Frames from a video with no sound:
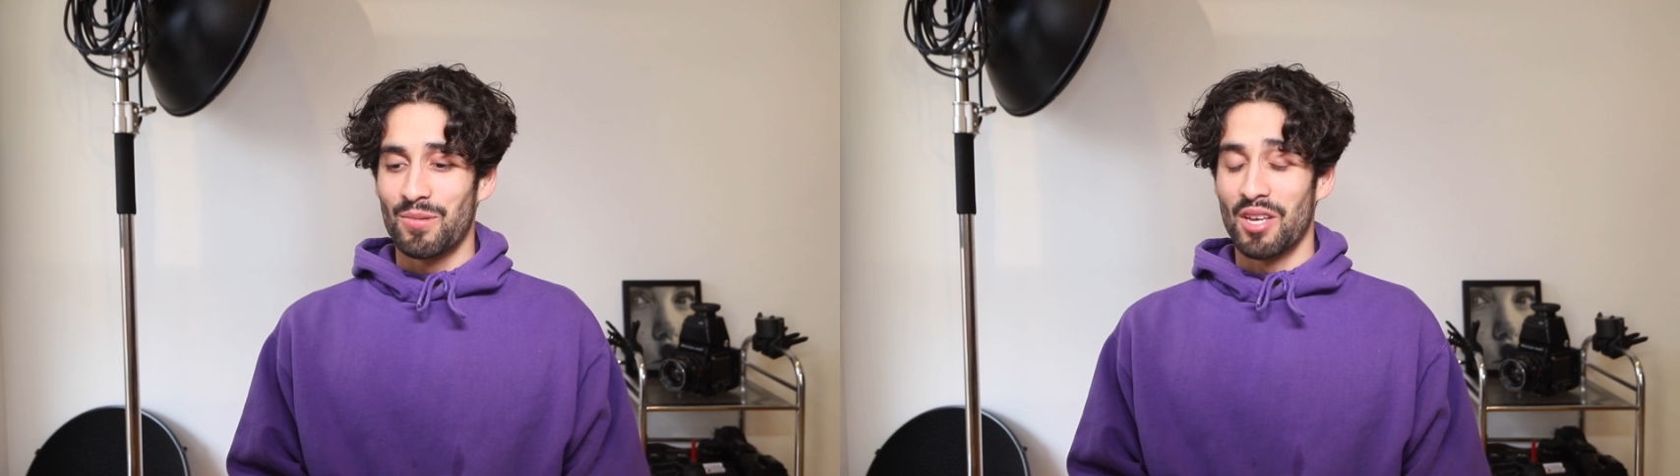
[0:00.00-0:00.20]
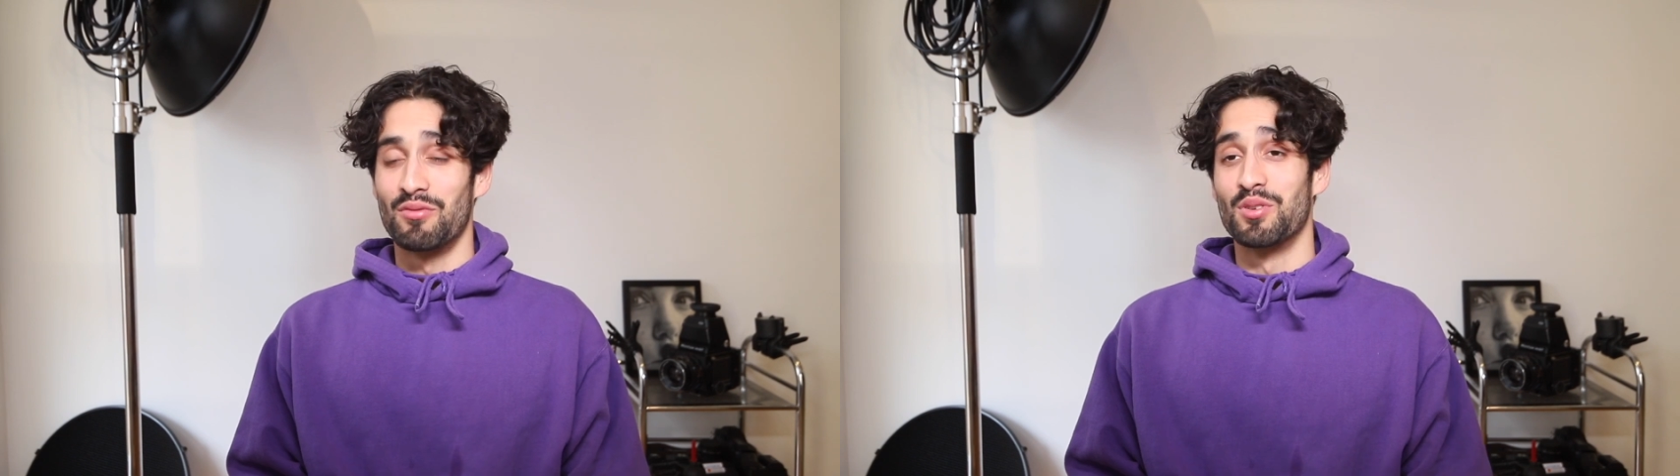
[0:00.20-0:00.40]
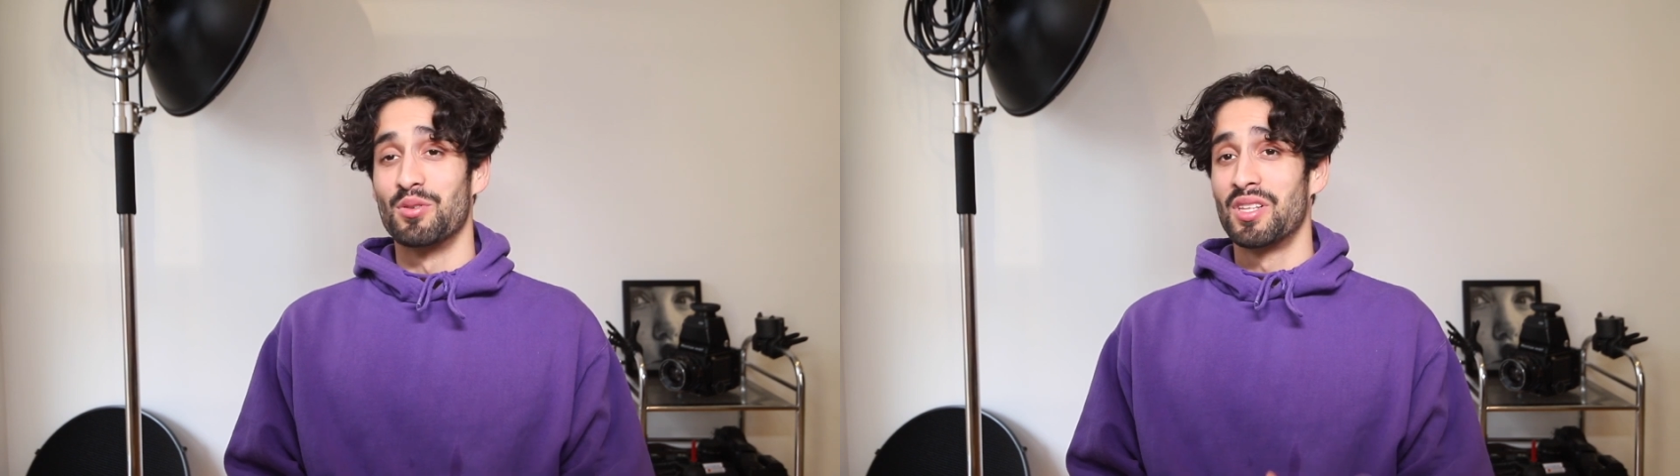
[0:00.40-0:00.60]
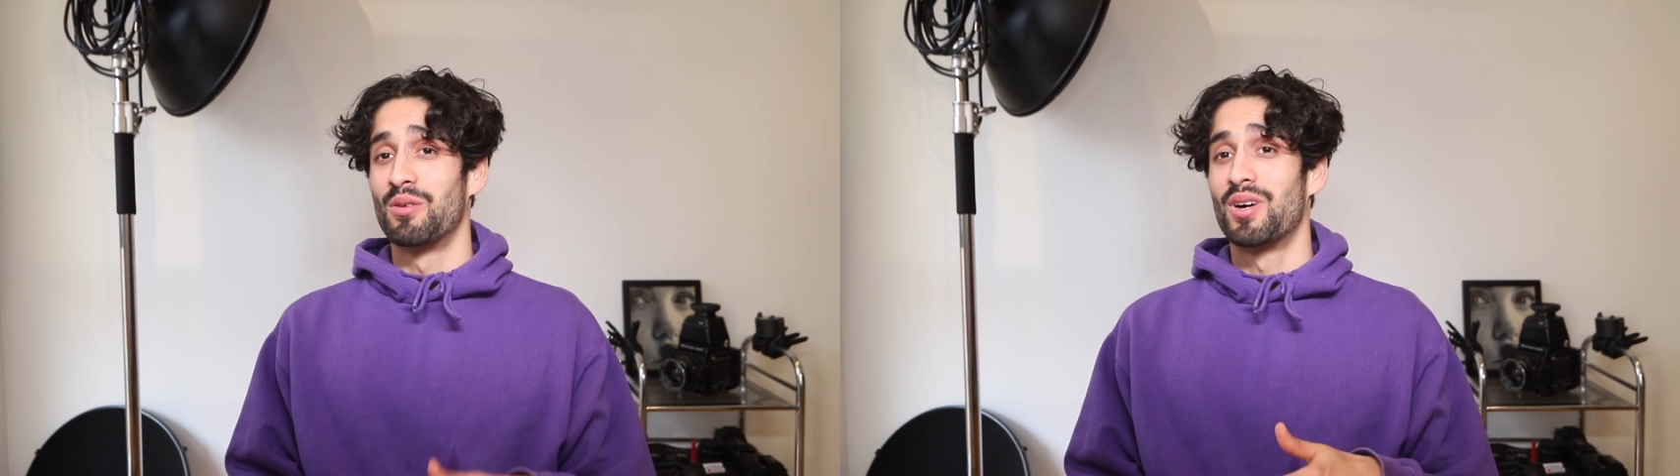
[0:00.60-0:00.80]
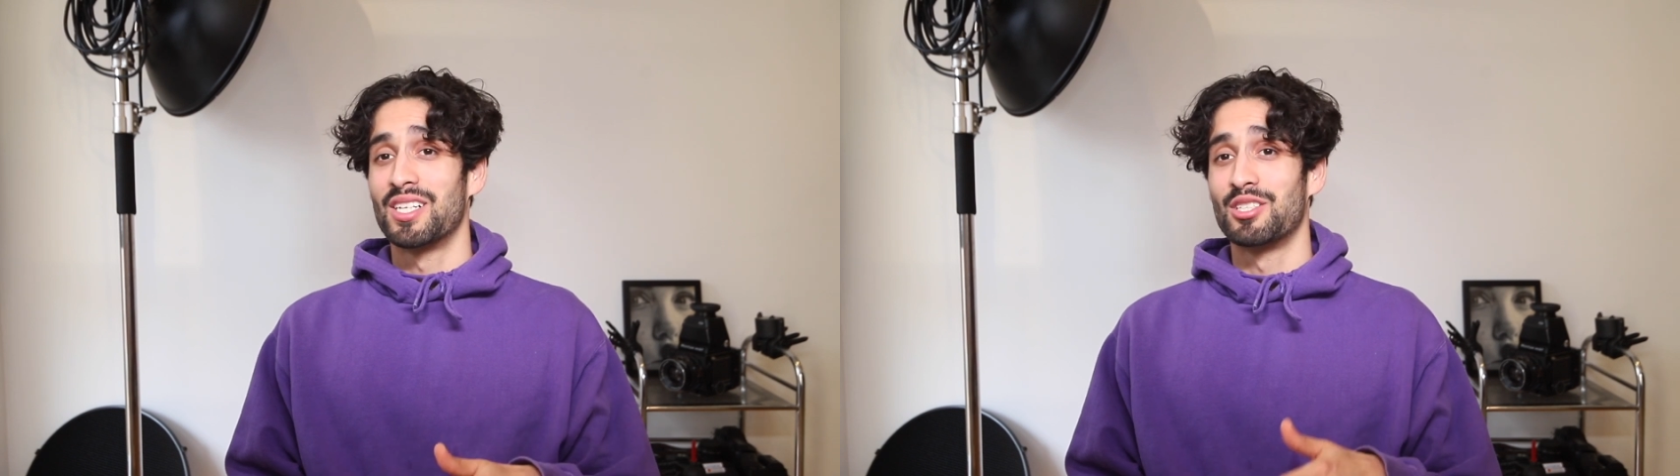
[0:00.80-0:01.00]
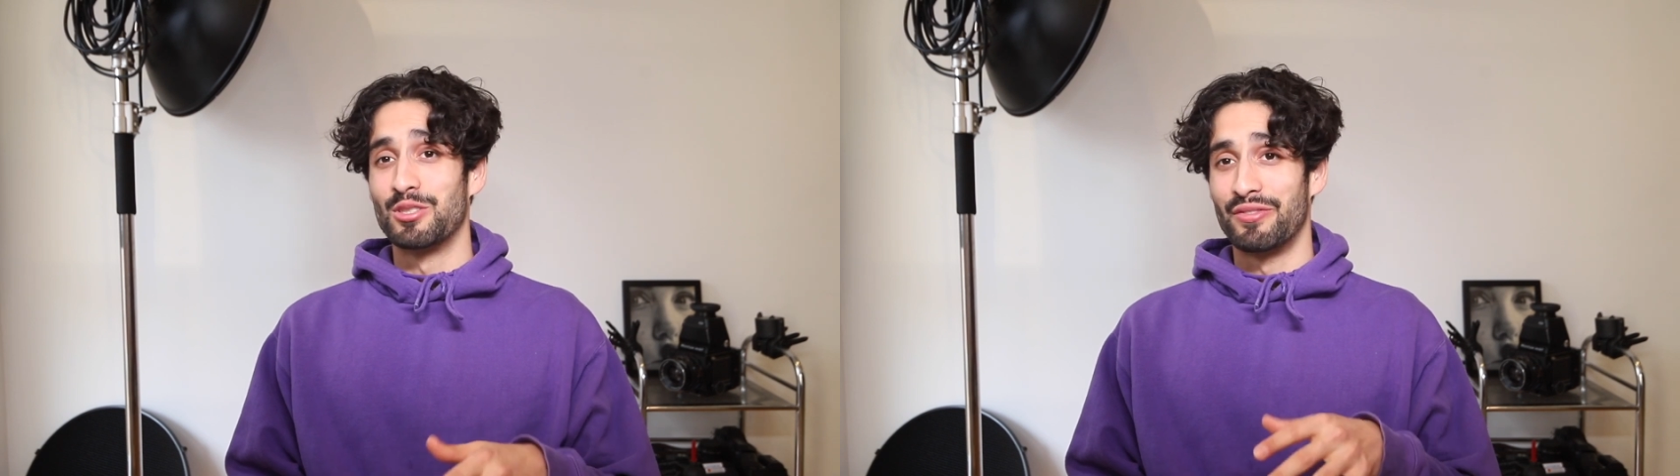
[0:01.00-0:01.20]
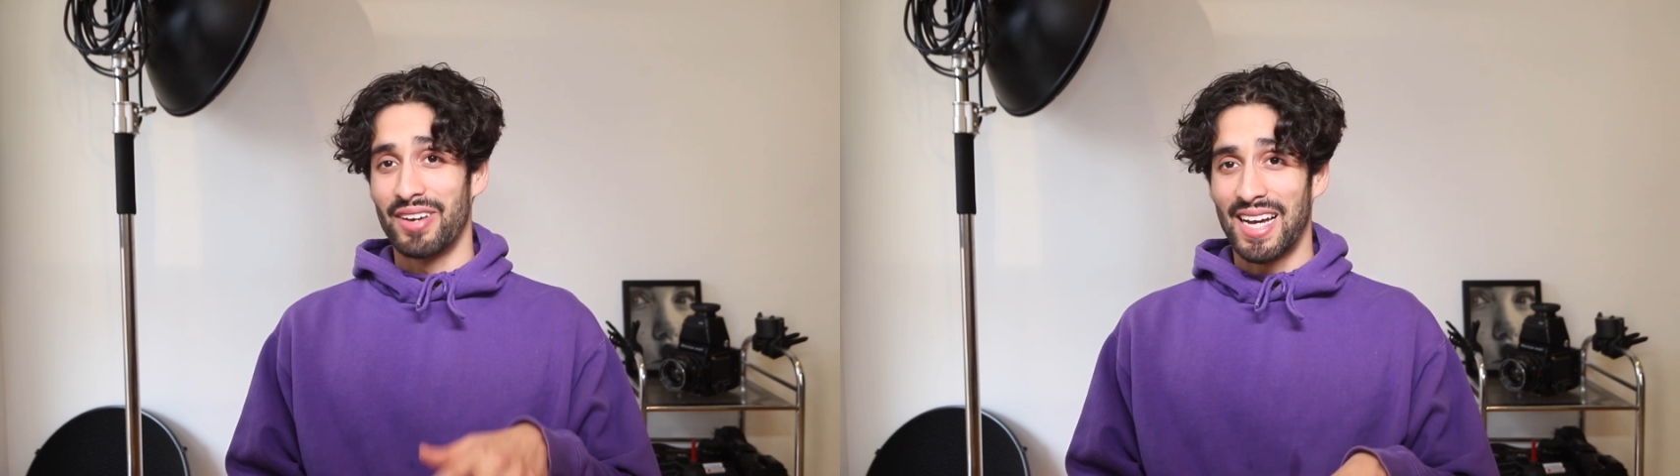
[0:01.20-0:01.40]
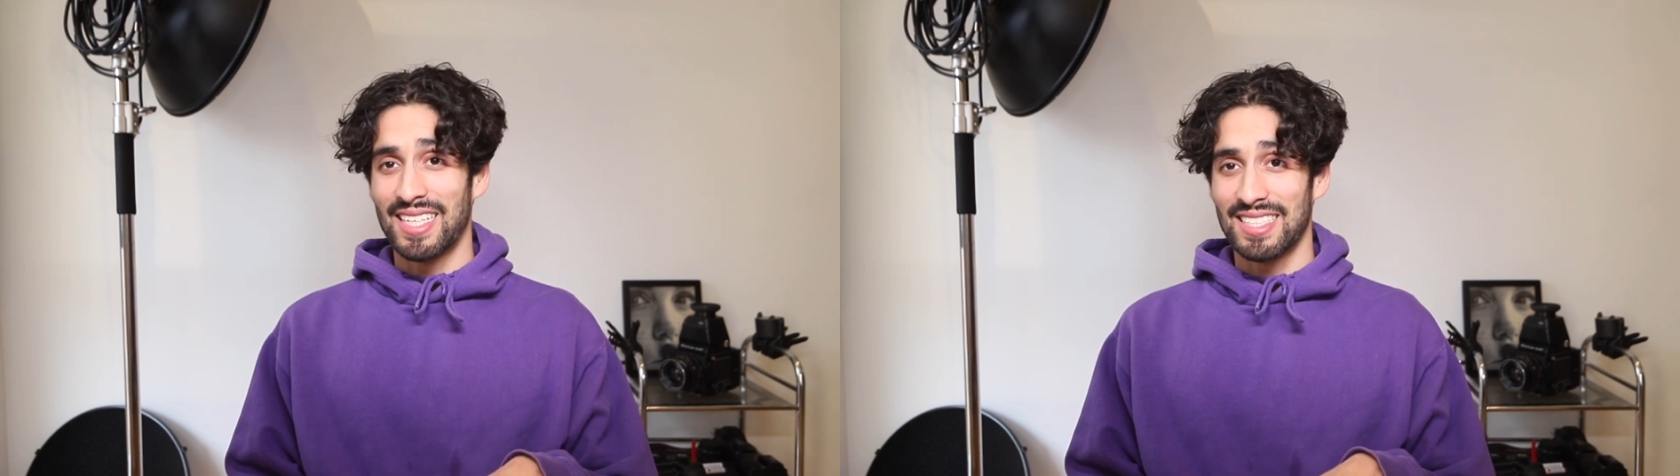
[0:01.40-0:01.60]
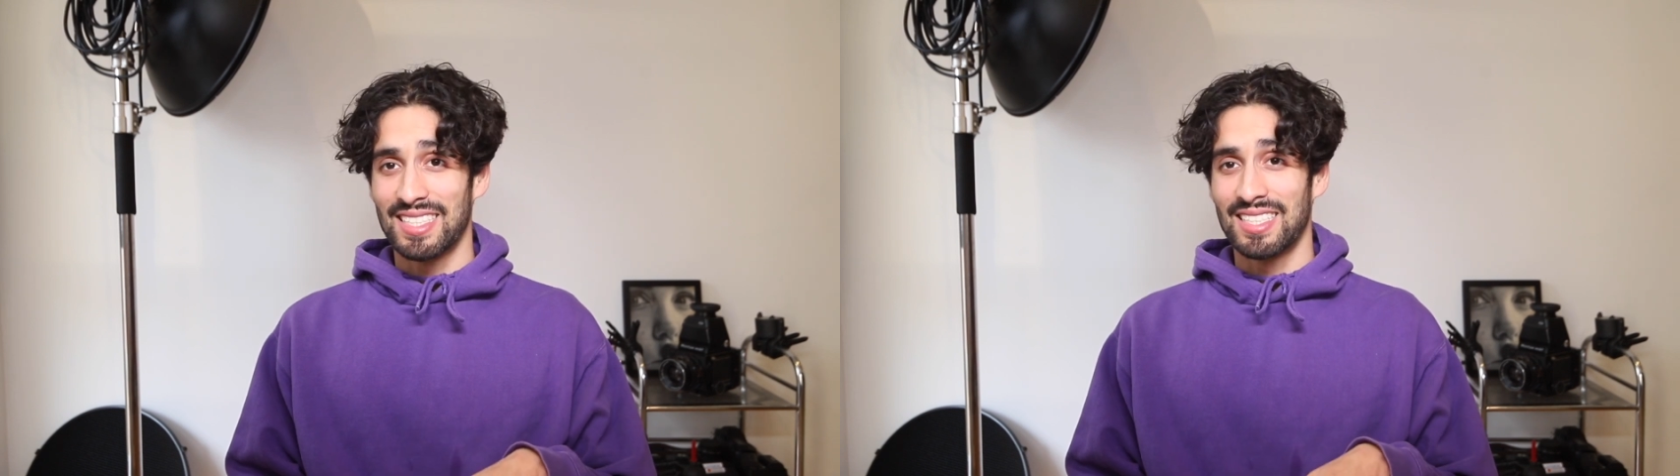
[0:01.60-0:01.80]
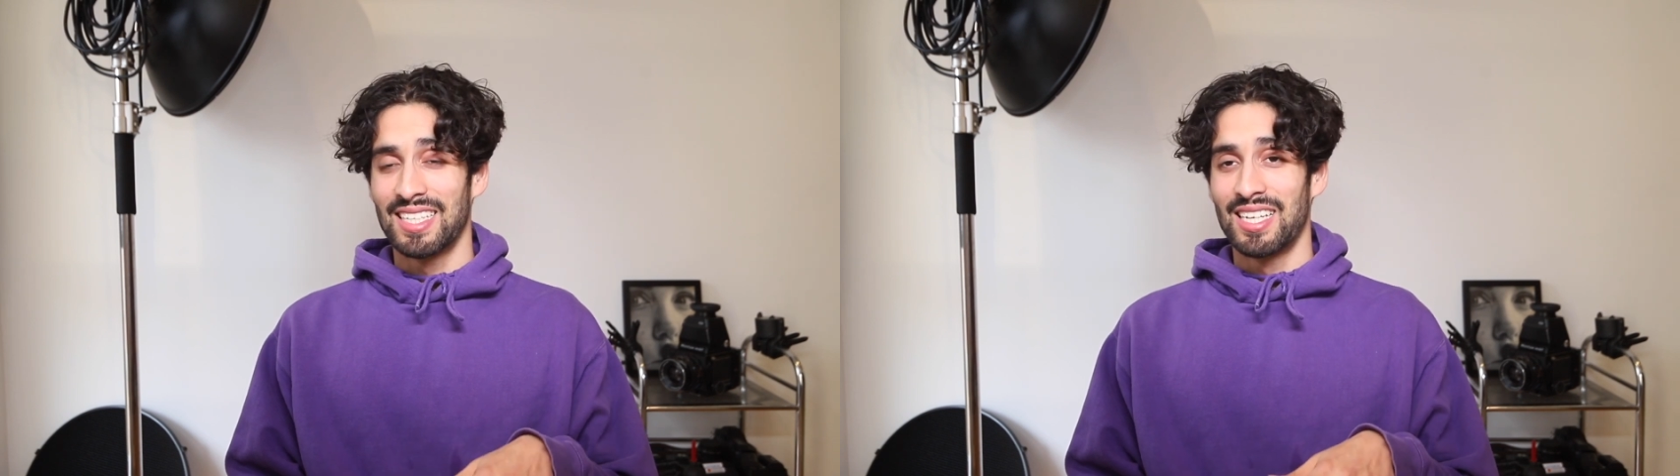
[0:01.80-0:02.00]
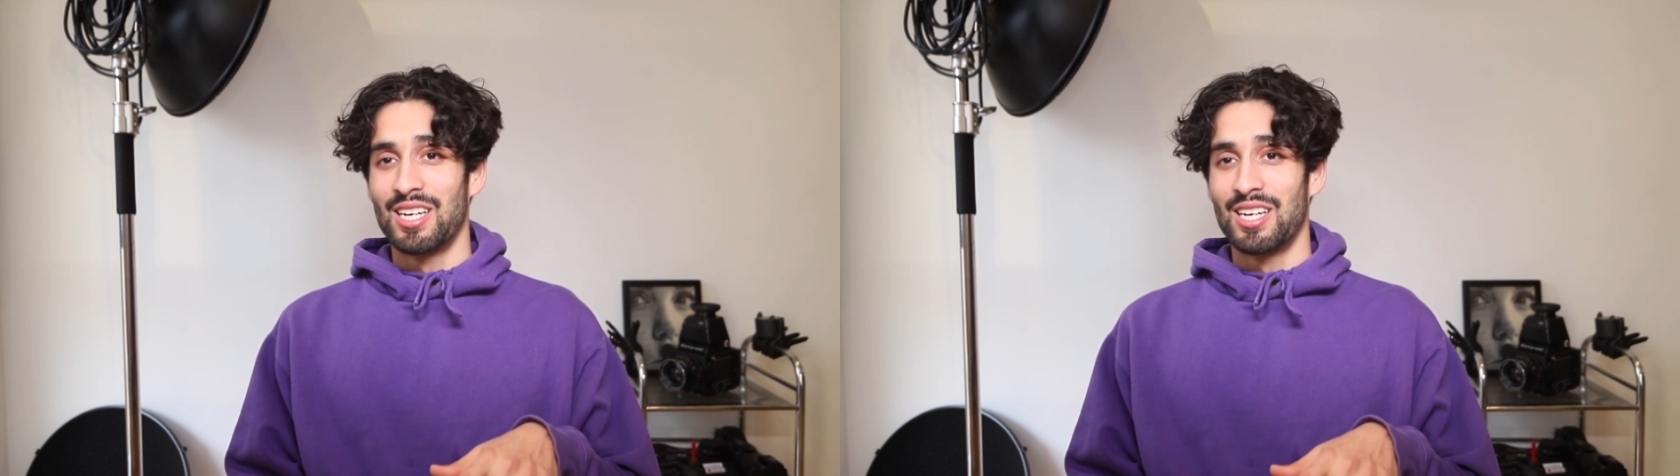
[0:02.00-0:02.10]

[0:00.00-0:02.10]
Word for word: if you really wanna shoot fashion,